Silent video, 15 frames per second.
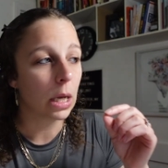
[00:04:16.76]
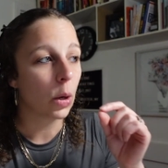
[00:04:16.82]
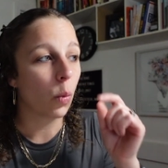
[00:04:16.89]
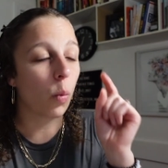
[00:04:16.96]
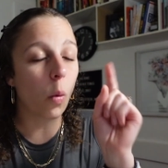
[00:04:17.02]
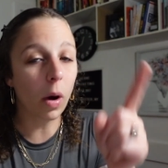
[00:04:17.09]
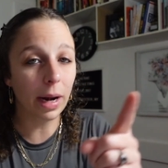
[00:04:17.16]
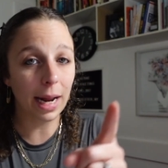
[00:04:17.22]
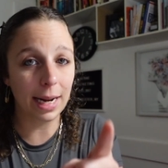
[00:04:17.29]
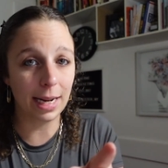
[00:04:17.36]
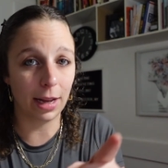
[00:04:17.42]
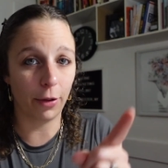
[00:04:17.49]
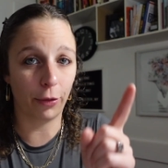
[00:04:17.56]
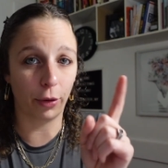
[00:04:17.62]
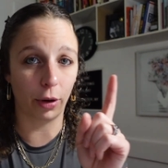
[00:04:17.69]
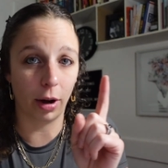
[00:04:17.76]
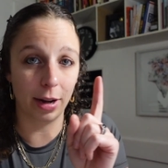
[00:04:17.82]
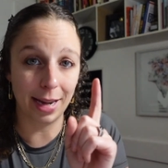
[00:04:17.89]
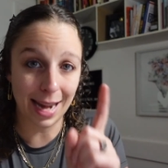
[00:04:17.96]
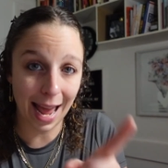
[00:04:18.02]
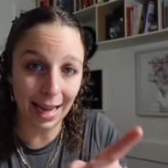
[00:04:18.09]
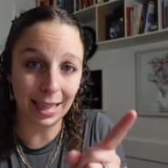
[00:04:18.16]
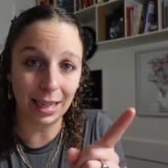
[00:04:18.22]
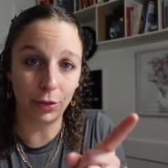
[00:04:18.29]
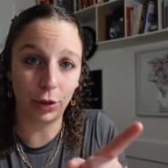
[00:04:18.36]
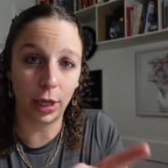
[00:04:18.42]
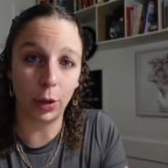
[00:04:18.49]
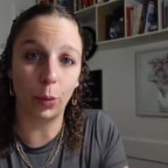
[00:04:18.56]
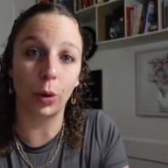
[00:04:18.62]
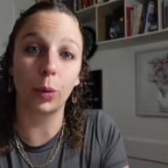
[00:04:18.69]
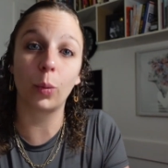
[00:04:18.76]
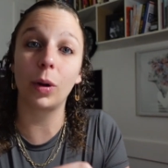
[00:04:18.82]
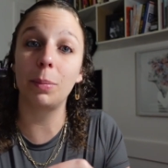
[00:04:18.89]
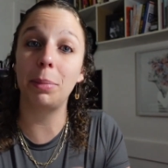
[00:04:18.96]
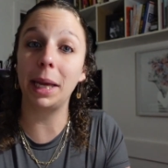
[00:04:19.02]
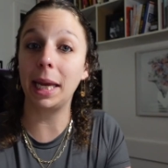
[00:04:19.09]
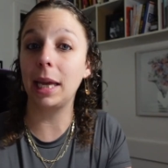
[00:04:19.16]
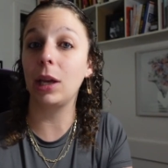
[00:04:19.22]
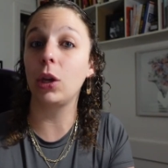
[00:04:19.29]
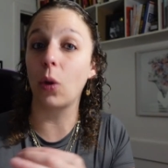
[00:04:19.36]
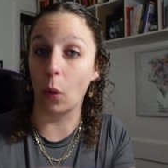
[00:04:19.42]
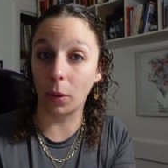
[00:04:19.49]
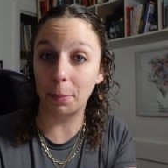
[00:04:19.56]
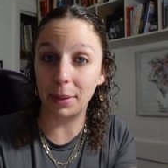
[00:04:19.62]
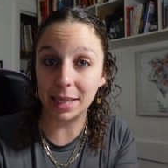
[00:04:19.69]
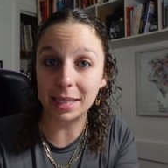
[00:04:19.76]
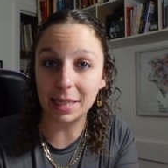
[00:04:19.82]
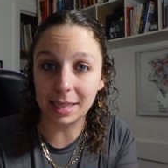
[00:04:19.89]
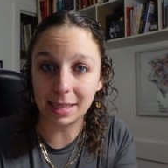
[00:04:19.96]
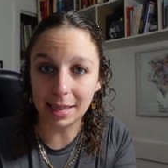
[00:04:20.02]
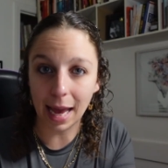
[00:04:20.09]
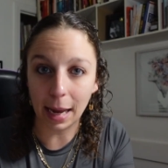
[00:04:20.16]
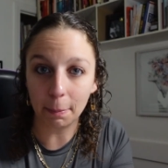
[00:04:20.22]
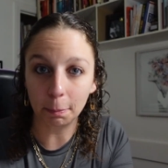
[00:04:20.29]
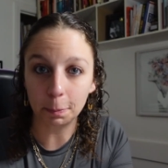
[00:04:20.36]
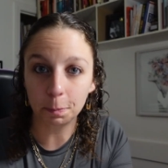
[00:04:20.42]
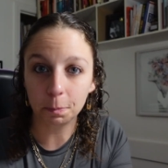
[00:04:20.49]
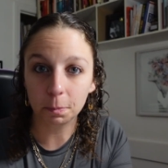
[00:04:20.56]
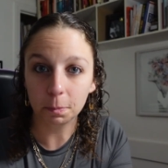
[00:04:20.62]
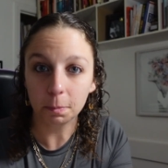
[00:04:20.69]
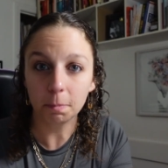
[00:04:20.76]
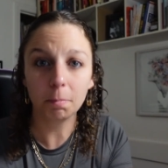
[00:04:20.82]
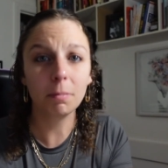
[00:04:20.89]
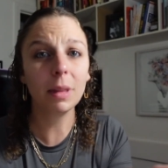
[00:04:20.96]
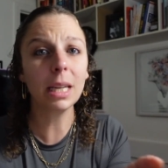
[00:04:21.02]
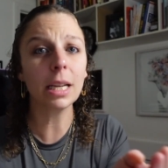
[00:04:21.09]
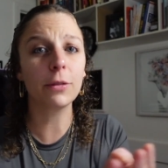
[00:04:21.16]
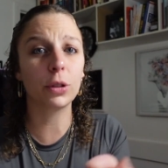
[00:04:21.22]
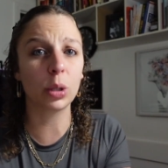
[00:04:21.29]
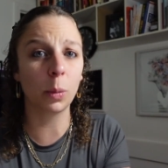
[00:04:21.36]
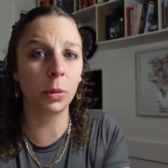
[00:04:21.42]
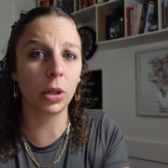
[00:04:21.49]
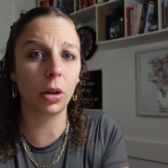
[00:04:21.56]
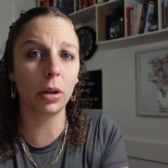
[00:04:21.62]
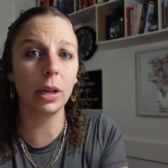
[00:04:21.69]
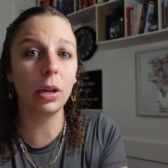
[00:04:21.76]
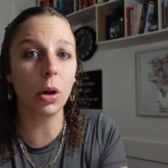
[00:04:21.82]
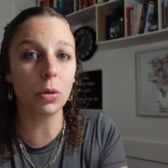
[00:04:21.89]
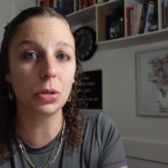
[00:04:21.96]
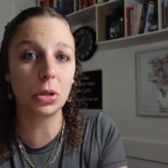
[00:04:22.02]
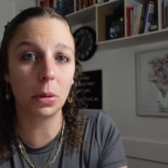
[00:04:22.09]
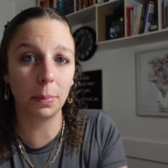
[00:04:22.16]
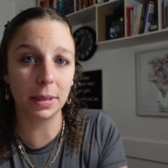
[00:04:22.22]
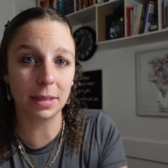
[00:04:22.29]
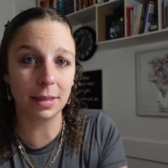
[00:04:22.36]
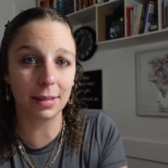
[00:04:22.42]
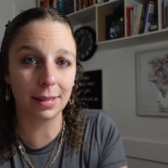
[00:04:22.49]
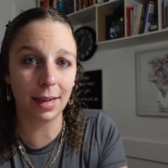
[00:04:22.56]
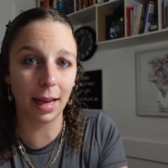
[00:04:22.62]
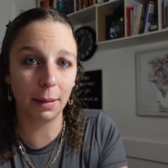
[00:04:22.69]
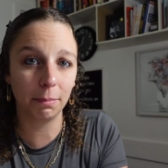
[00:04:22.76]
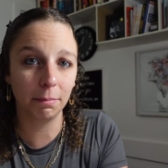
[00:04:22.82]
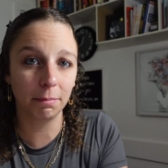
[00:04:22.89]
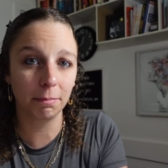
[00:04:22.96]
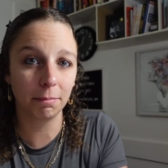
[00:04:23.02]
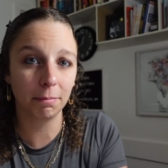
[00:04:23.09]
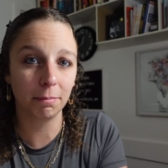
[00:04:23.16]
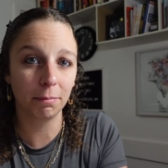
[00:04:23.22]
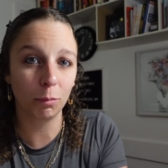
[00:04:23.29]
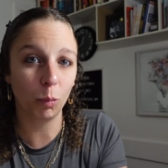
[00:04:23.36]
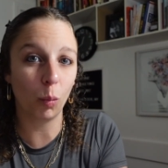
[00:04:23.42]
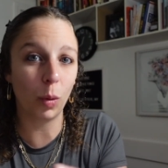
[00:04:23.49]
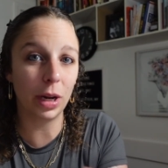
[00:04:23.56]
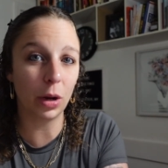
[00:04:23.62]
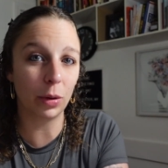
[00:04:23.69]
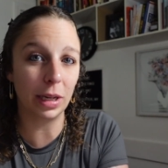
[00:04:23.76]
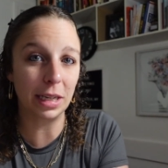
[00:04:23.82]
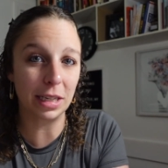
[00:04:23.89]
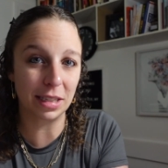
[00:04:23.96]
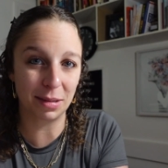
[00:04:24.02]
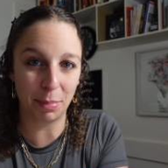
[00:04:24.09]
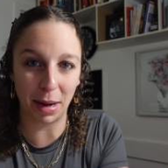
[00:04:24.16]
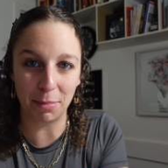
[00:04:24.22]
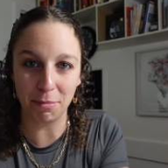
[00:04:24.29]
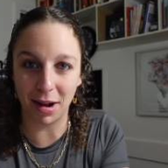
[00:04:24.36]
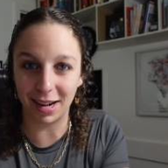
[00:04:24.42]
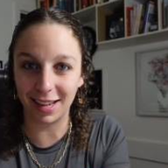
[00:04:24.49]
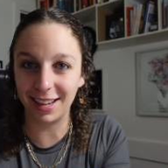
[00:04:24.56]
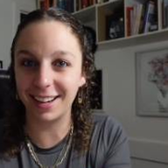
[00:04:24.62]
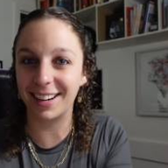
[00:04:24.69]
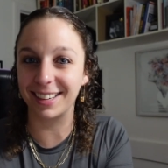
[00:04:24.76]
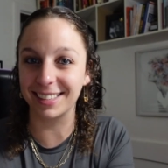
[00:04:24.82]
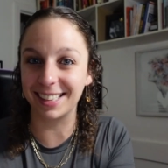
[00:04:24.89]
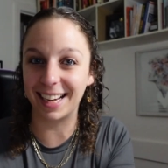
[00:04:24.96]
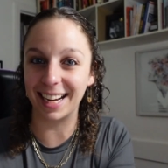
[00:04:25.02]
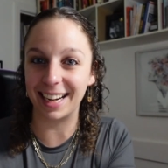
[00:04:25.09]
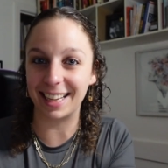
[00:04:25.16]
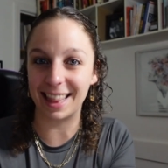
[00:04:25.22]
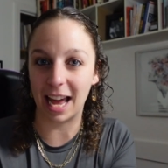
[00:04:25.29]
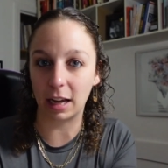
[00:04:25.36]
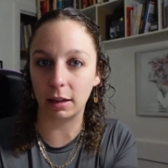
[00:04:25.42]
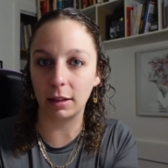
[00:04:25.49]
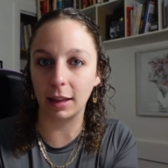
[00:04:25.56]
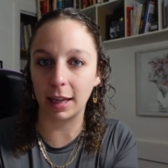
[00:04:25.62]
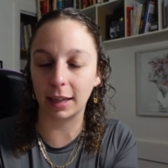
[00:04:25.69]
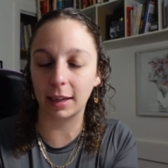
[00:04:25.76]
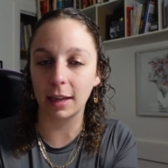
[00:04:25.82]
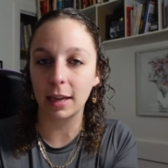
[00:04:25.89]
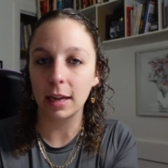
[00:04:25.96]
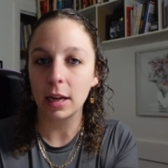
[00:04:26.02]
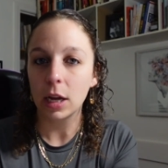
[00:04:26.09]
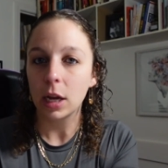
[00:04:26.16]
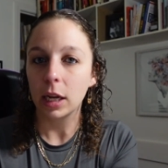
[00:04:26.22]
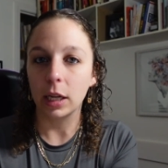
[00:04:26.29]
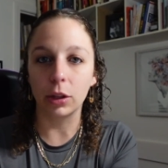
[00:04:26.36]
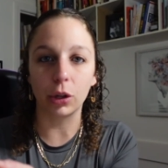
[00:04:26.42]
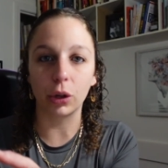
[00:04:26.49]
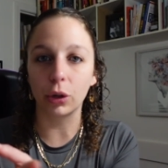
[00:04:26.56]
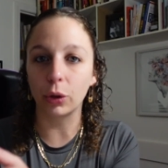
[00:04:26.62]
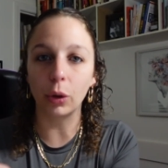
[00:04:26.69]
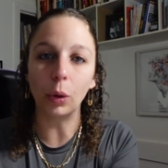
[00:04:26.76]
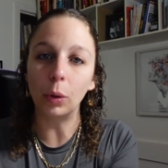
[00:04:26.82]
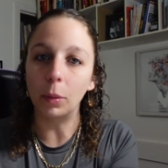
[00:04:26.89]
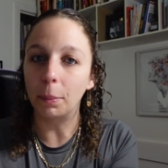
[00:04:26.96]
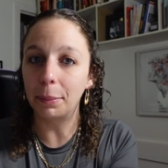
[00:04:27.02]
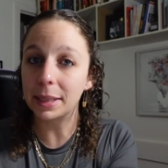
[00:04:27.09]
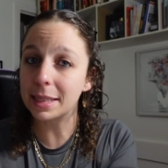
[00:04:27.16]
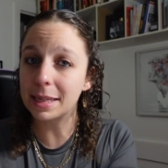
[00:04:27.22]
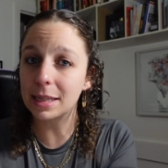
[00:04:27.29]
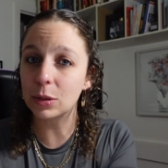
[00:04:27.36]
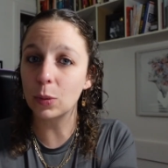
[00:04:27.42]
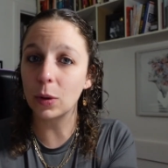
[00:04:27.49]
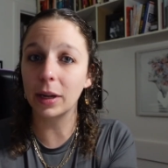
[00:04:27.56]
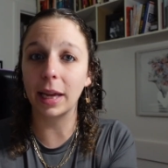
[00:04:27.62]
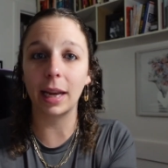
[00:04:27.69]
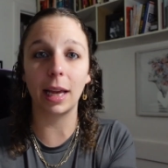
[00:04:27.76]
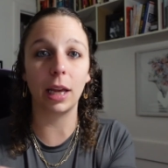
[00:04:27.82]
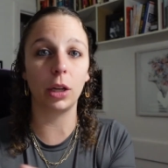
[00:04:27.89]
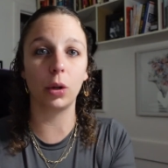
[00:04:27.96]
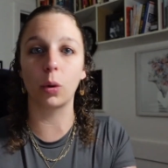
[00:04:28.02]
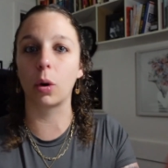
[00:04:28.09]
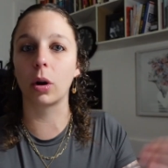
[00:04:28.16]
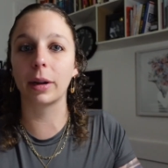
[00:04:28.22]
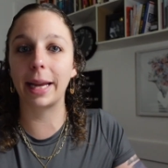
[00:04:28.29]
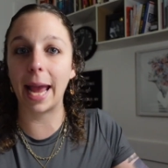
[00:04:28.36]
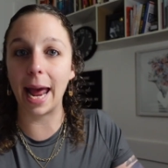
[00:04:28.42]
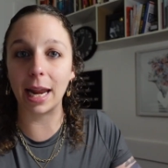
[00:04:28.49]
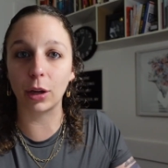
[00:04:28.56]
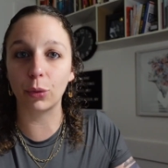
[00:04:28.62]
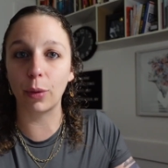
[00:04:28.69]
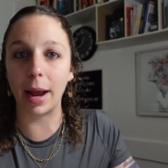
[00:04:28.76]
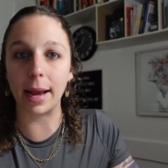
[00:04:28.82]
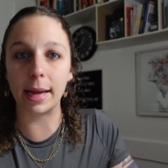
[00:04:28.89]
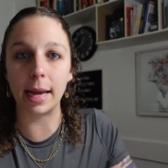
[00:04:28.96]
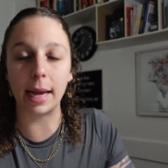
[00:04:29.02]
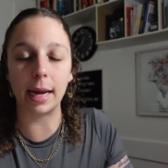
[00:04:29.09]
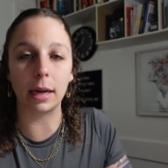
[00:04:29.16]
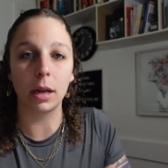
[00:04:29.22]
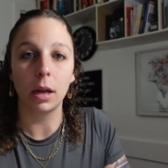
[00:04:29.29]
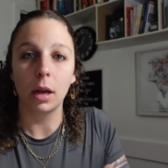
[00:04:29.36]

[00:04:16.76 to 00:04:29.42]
One idea for a negative keyword would be your business name. If someone already knows your business name, we don't need to spend money on getting that click. Either your Google business will get it, your organic ranking,